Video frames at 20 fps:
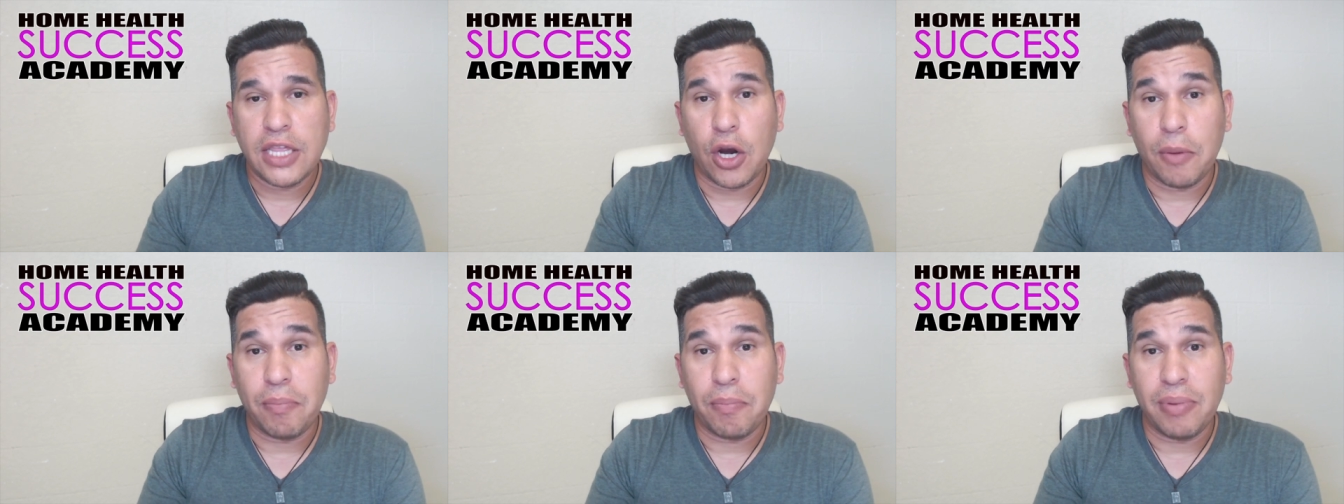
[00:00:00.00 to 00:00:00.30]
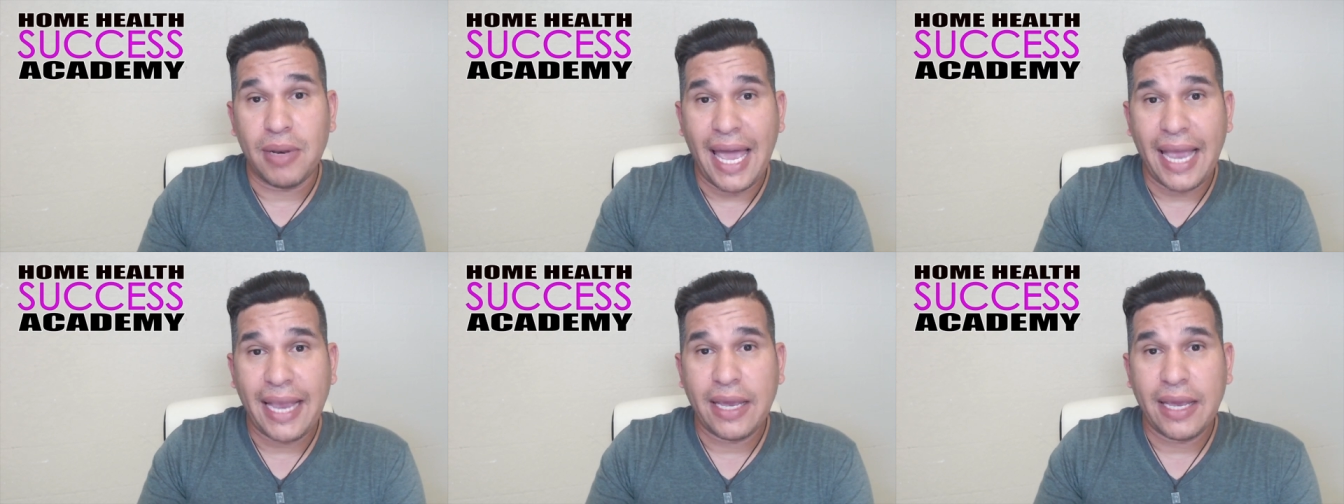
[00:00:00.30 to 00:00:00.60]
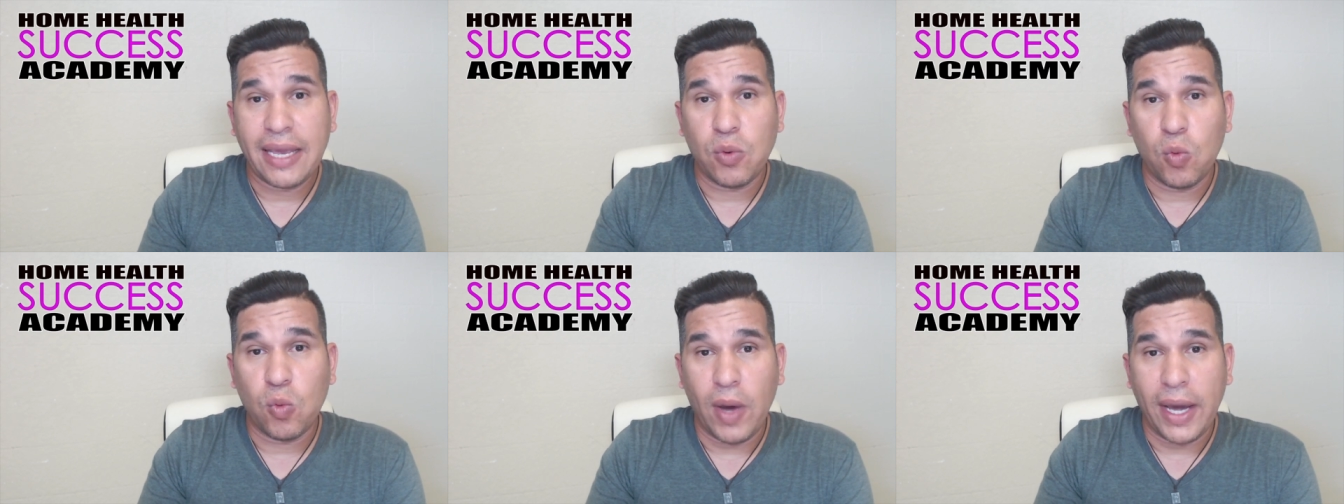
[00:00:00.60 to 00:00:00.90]
black
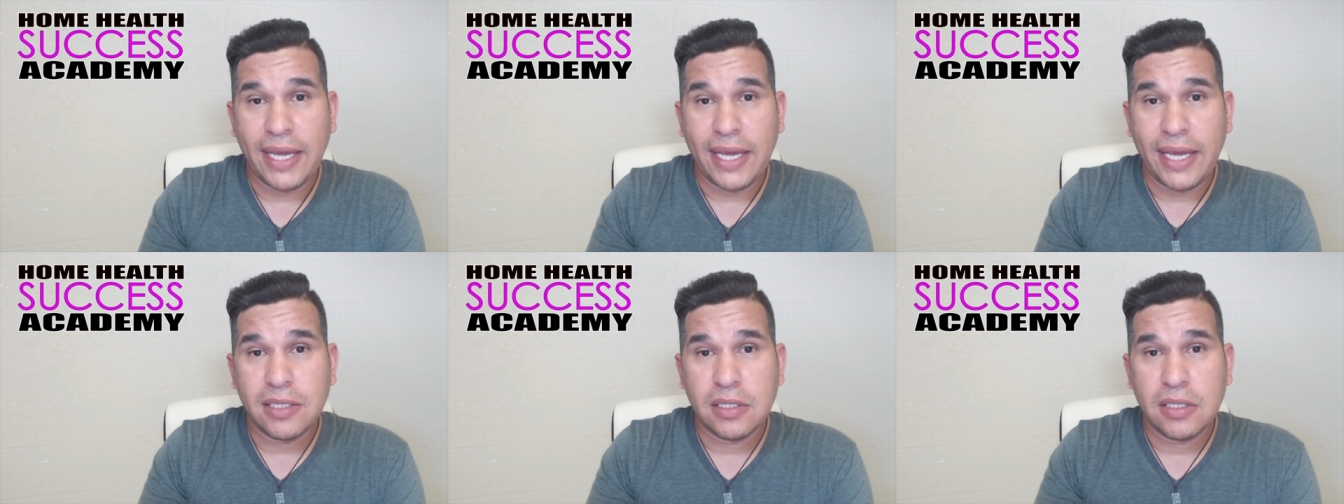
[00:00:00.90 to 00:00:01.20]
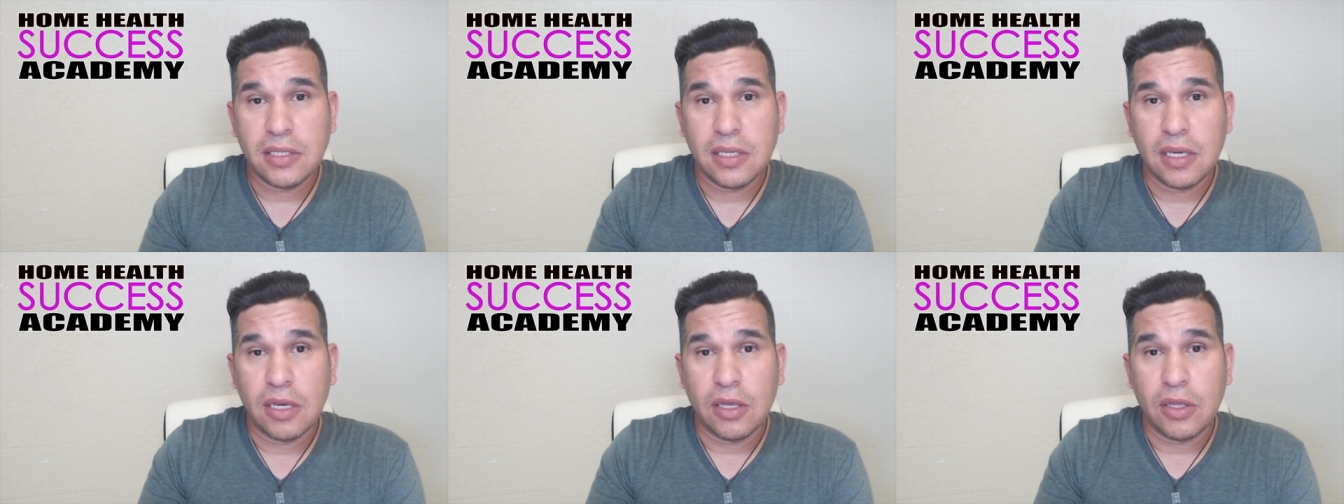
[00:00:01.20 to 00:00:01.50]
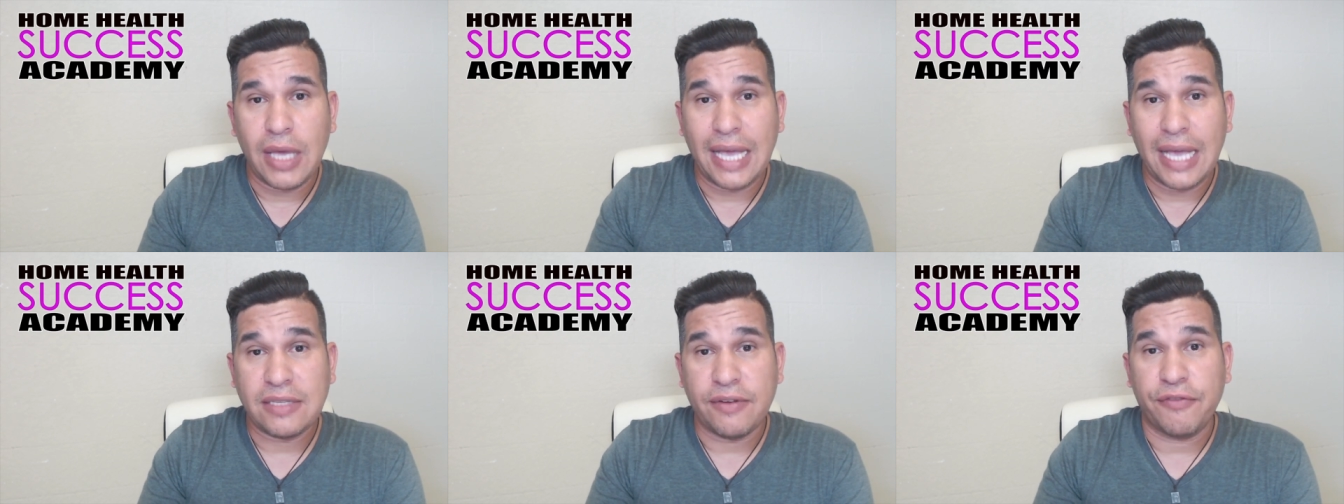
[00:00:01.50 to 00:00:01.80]
and white,
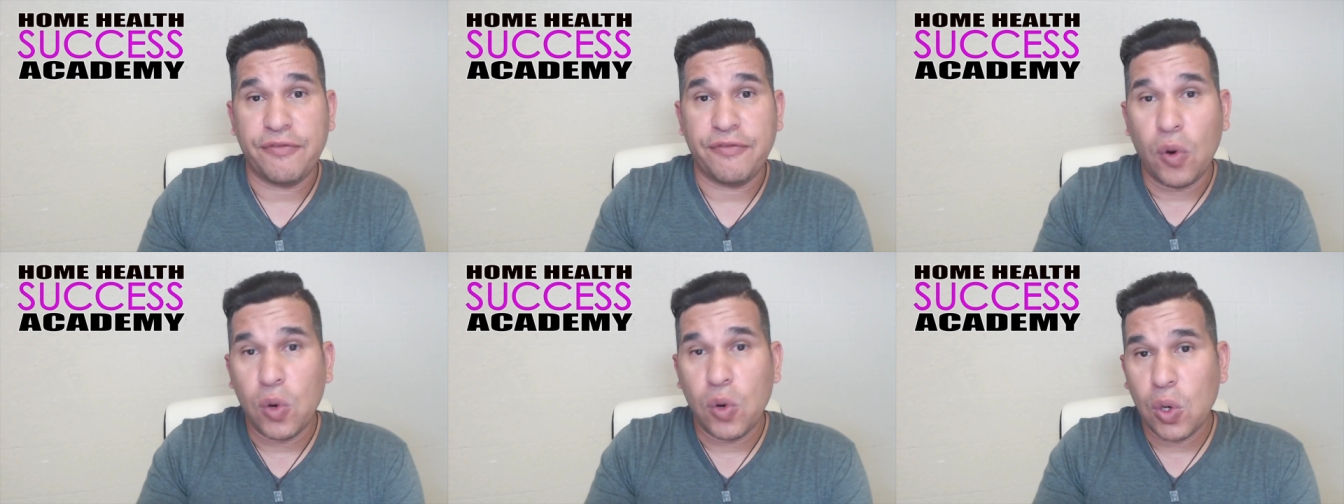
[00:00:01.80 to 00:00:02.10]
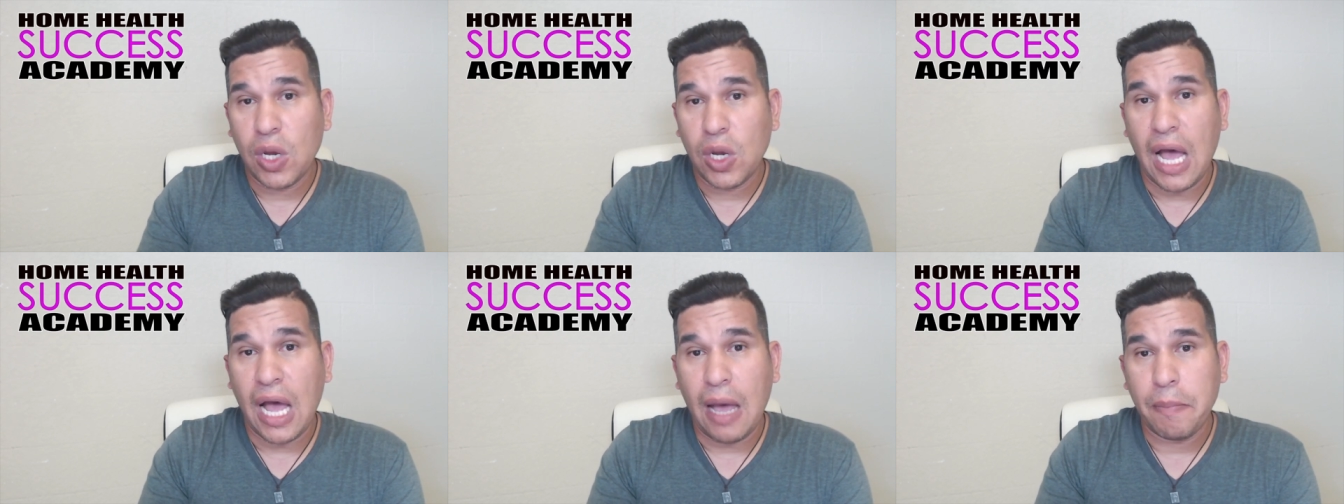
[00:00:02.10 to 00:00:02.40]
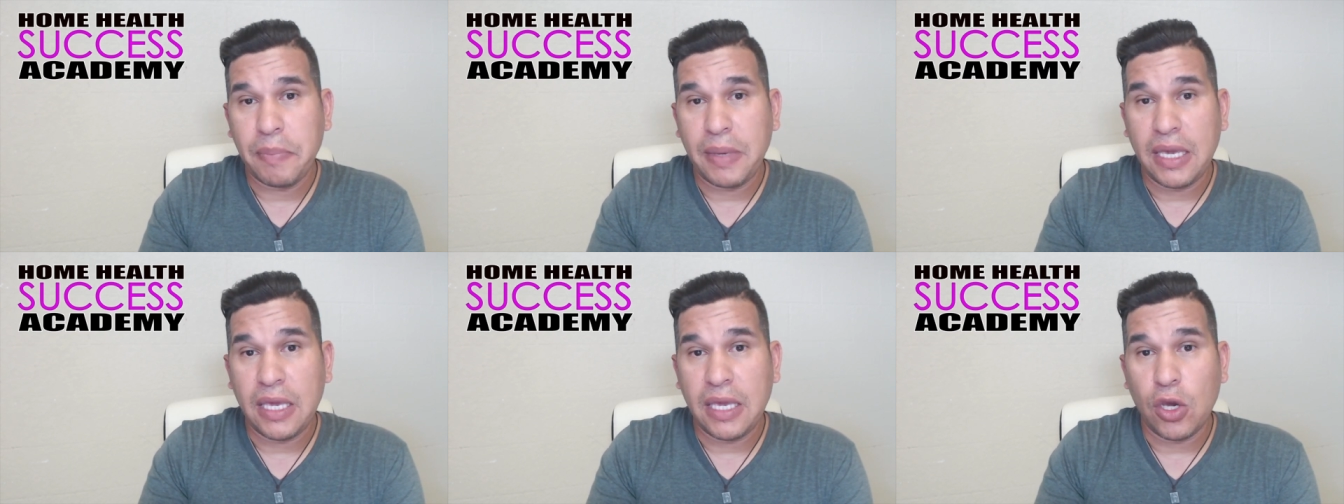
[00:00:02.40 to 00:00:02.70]
it's a
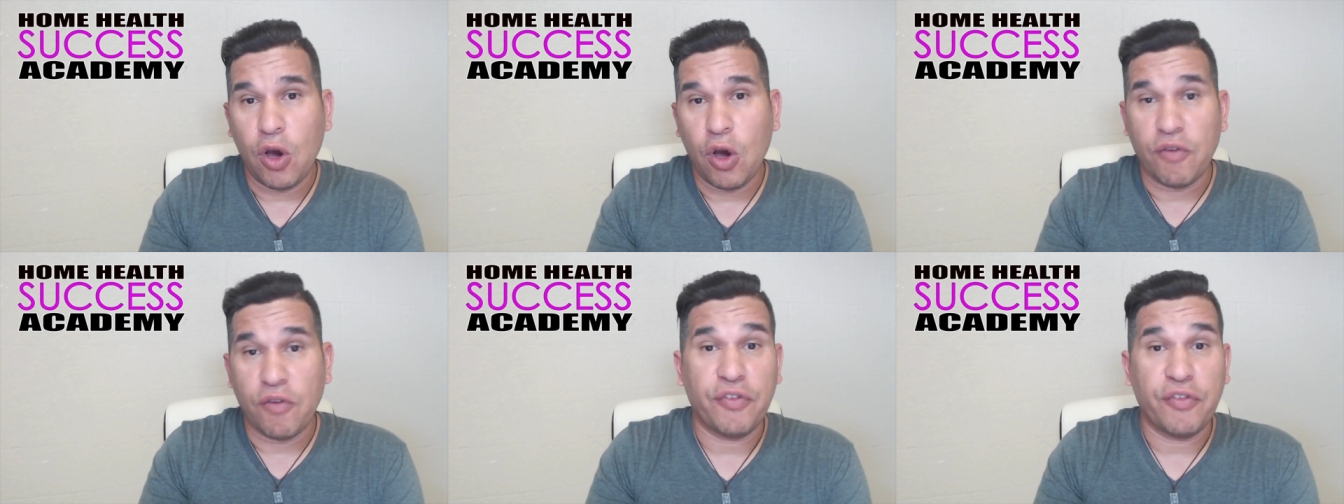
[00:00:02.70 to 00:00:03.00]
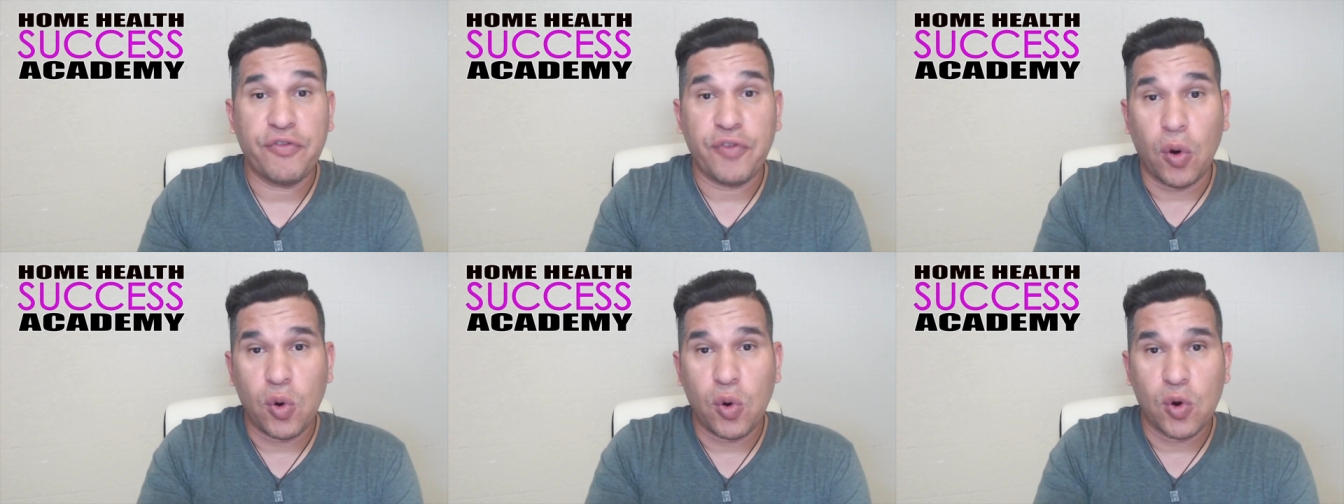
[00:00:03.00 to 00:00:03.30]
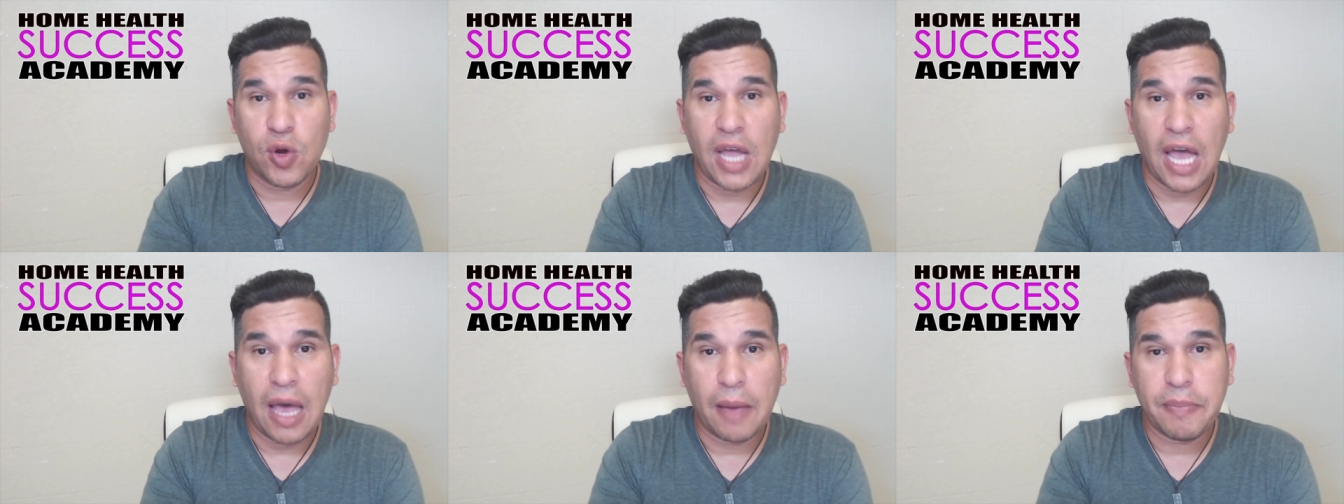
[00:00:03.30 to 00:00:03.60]
photocopy of a
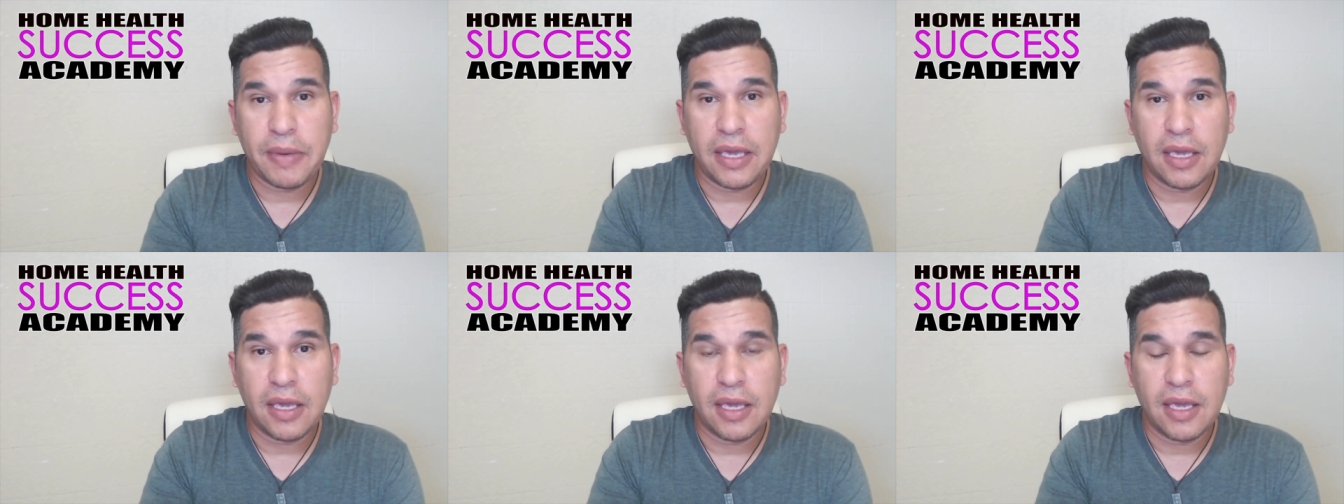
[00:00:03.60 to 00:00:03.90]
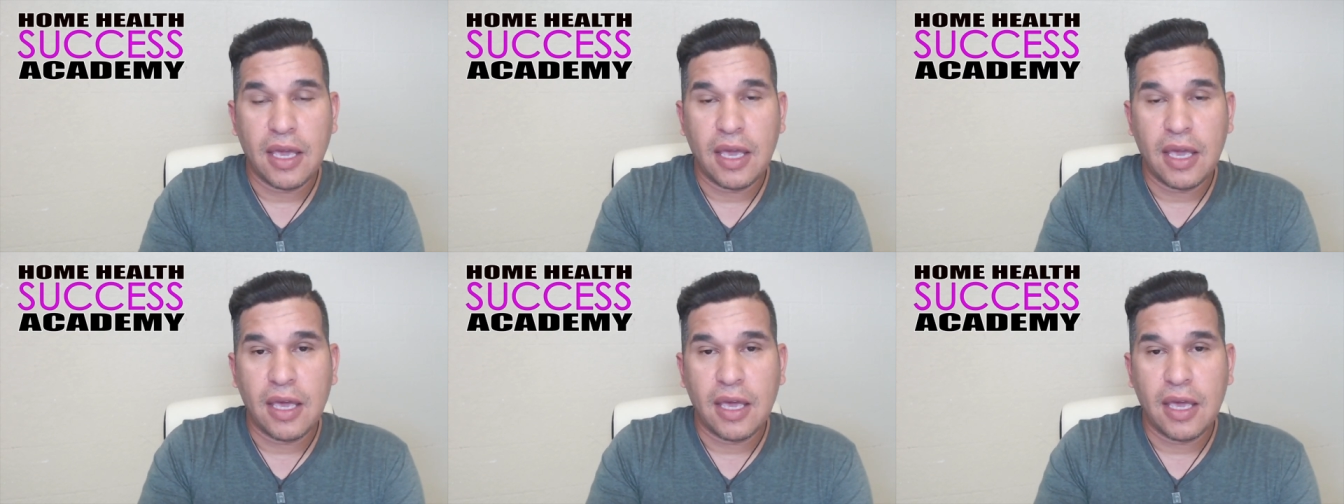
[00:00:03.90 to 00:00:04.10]
photocopy,